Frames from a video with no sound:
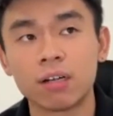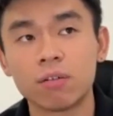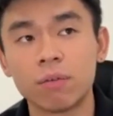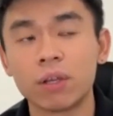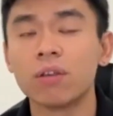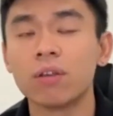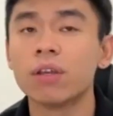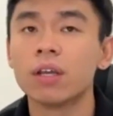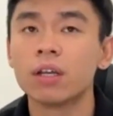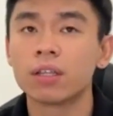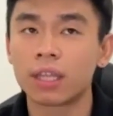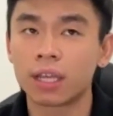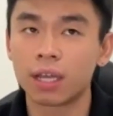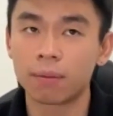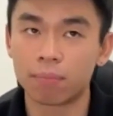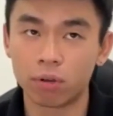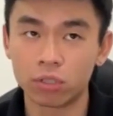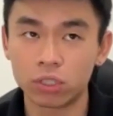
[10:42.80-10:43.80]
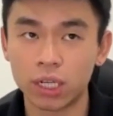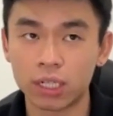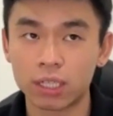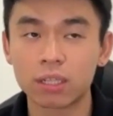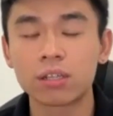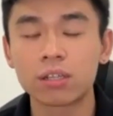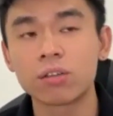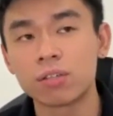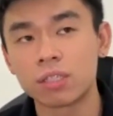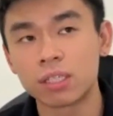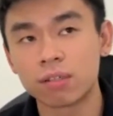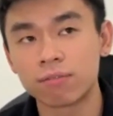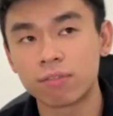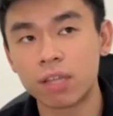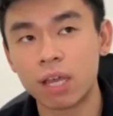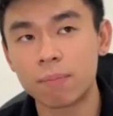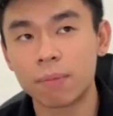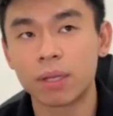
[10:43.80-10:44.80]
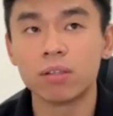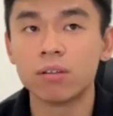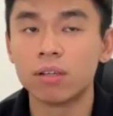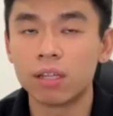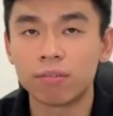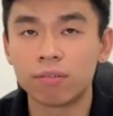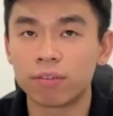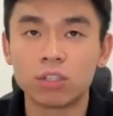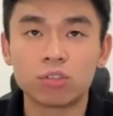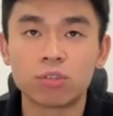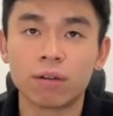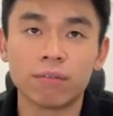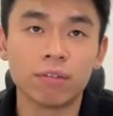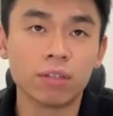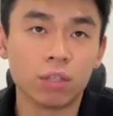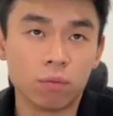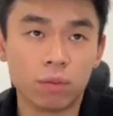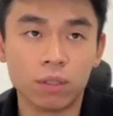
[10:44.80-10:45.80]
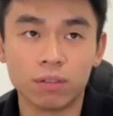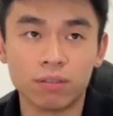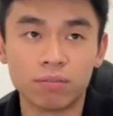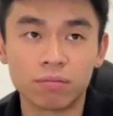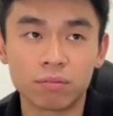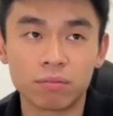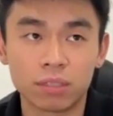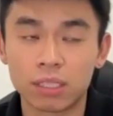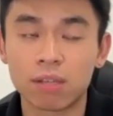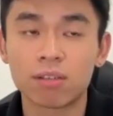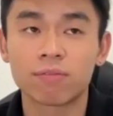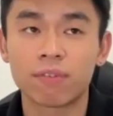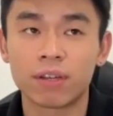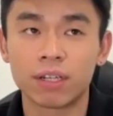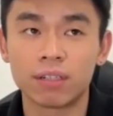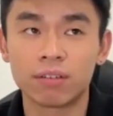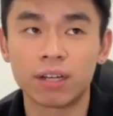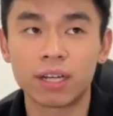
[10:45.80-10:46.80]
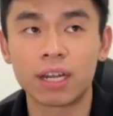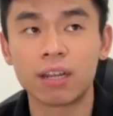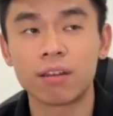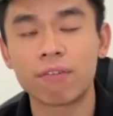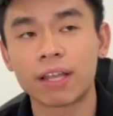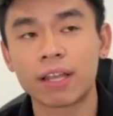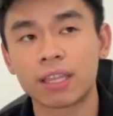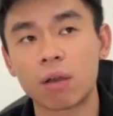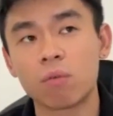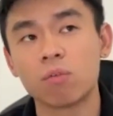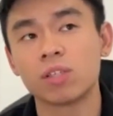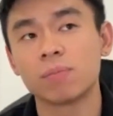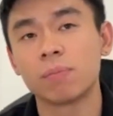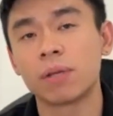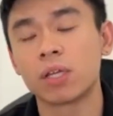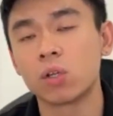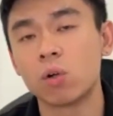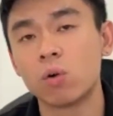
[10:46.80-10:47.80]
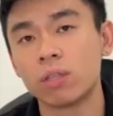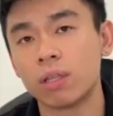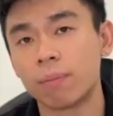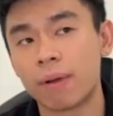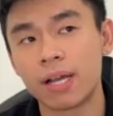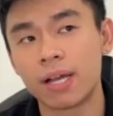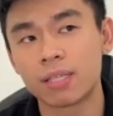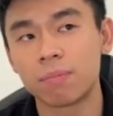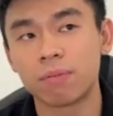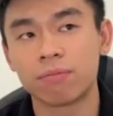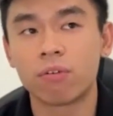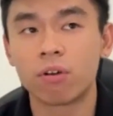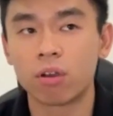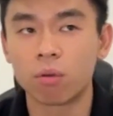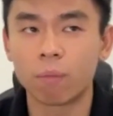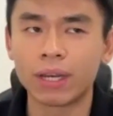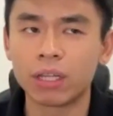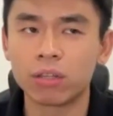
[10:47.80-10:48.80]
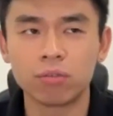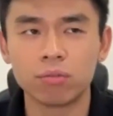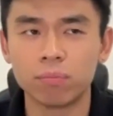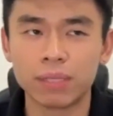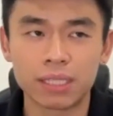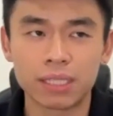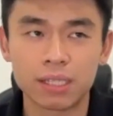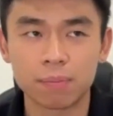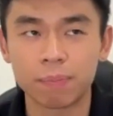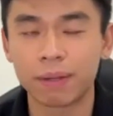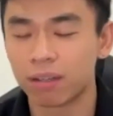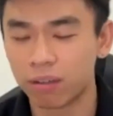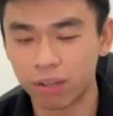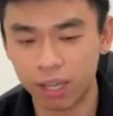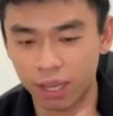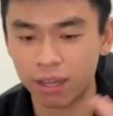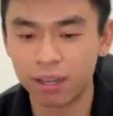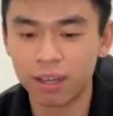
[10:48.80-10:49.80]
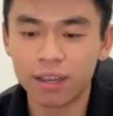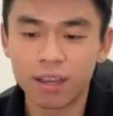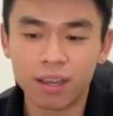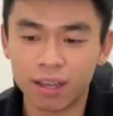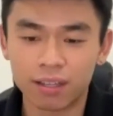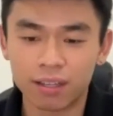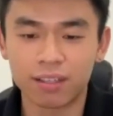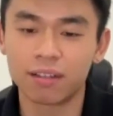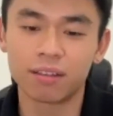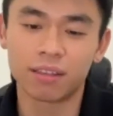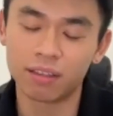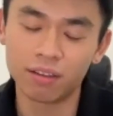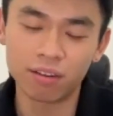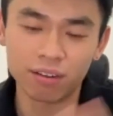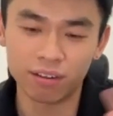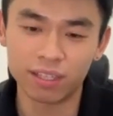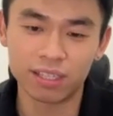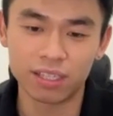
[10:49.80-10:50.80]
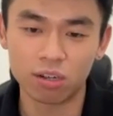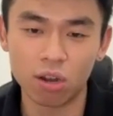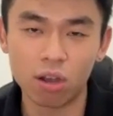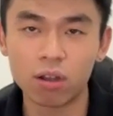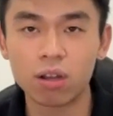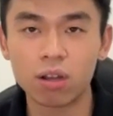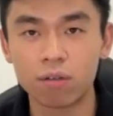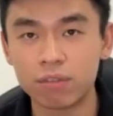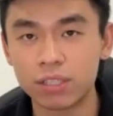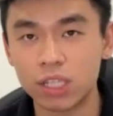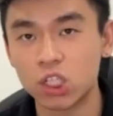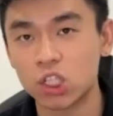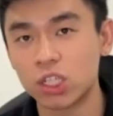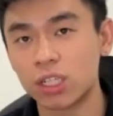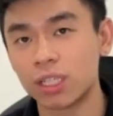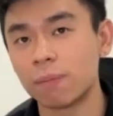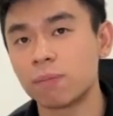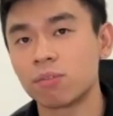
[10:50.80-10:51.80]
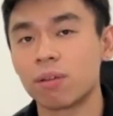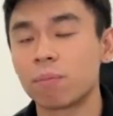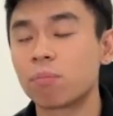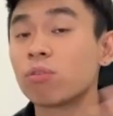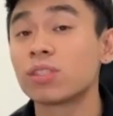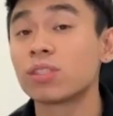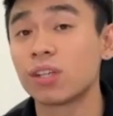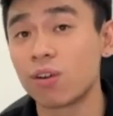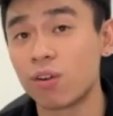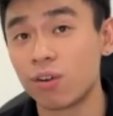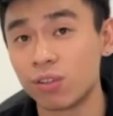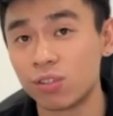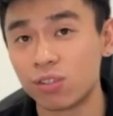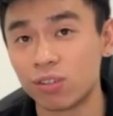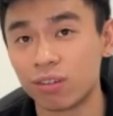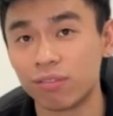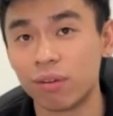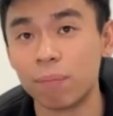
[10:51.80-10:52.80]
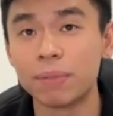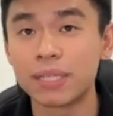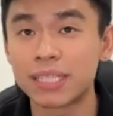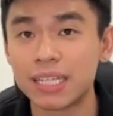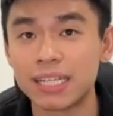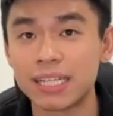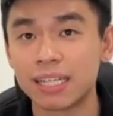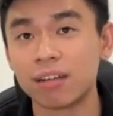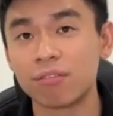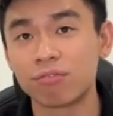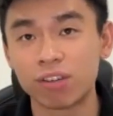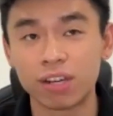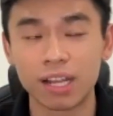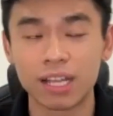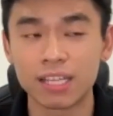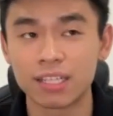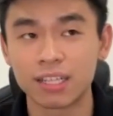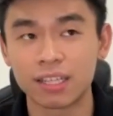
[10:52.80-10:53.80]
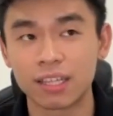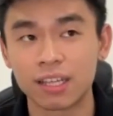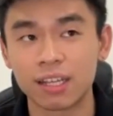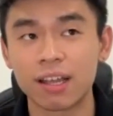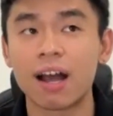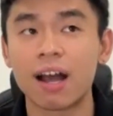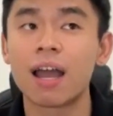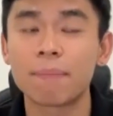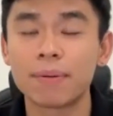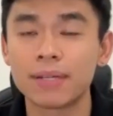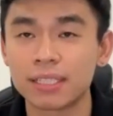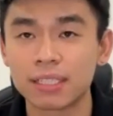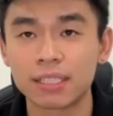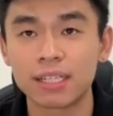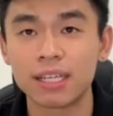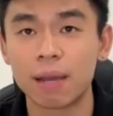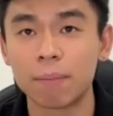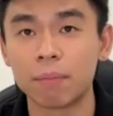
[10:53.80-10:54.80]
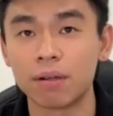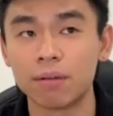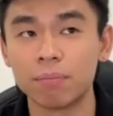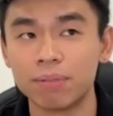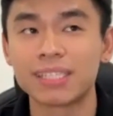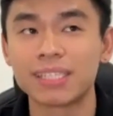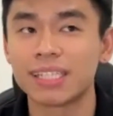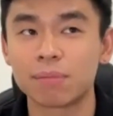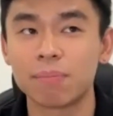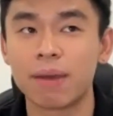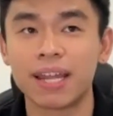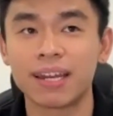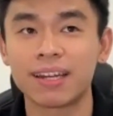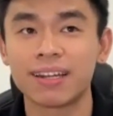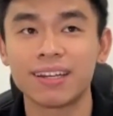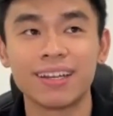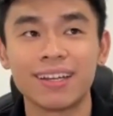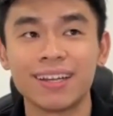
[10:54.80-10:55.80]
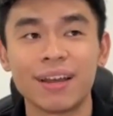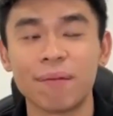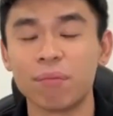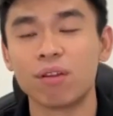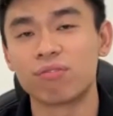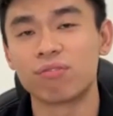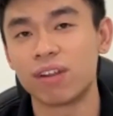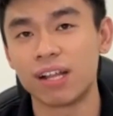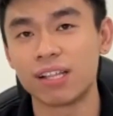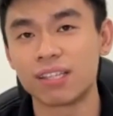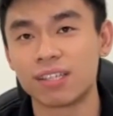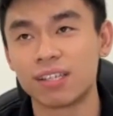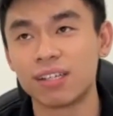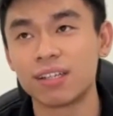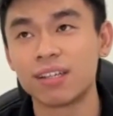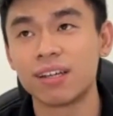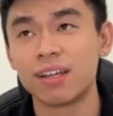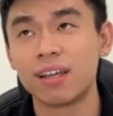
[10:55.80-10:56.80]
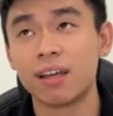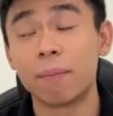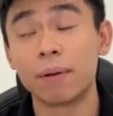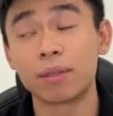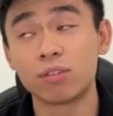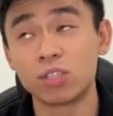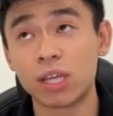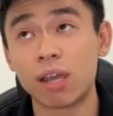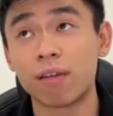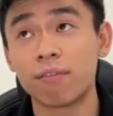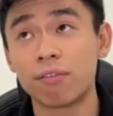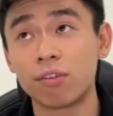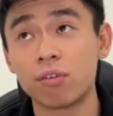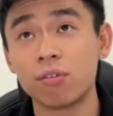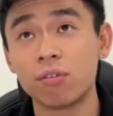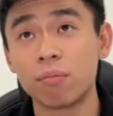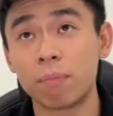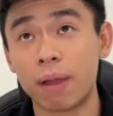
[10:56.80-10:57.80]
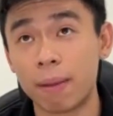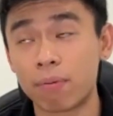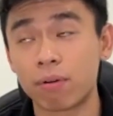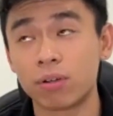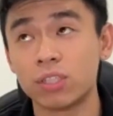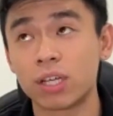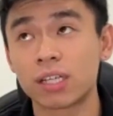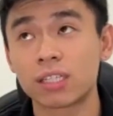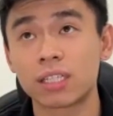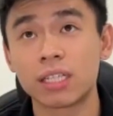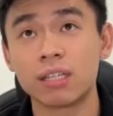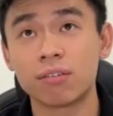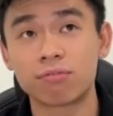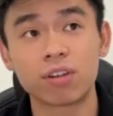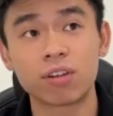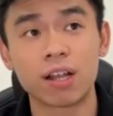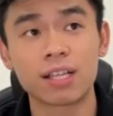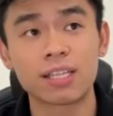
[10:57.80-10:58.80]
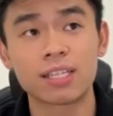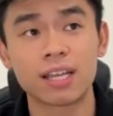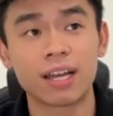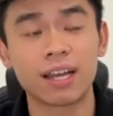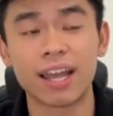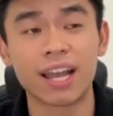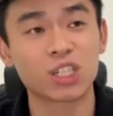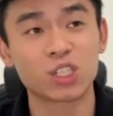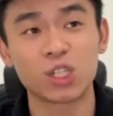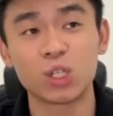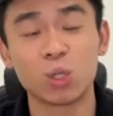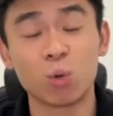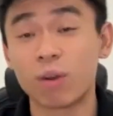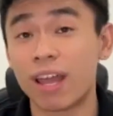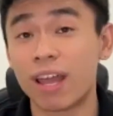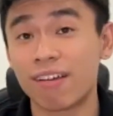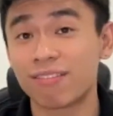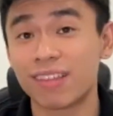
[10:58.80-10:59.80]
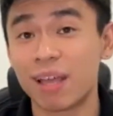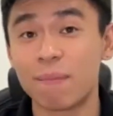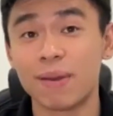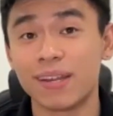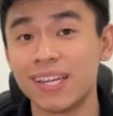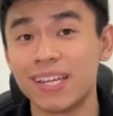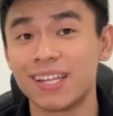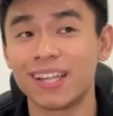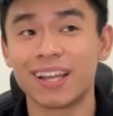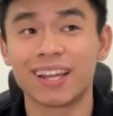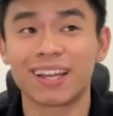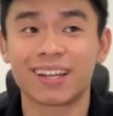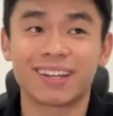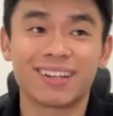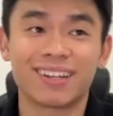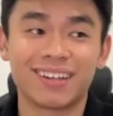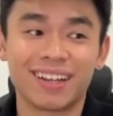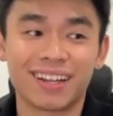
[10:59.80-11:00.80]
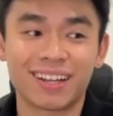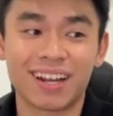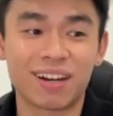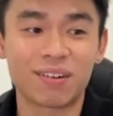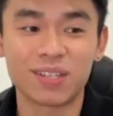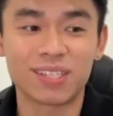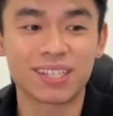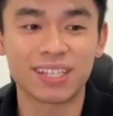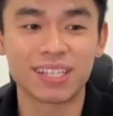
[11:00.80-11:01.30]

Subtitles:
where you take a project, you serve them, and you live and travel the world. Sounds fun, right? In fact, that was my goal in the past before I went into business. But okay, you know, it's a longer conversation in terms of the pros and cons of a business and a freelancing thing. I personally am a businessman. I'm not a freelancer. But to share with you my projects in freelance, I actually don't have that many. Like Harris,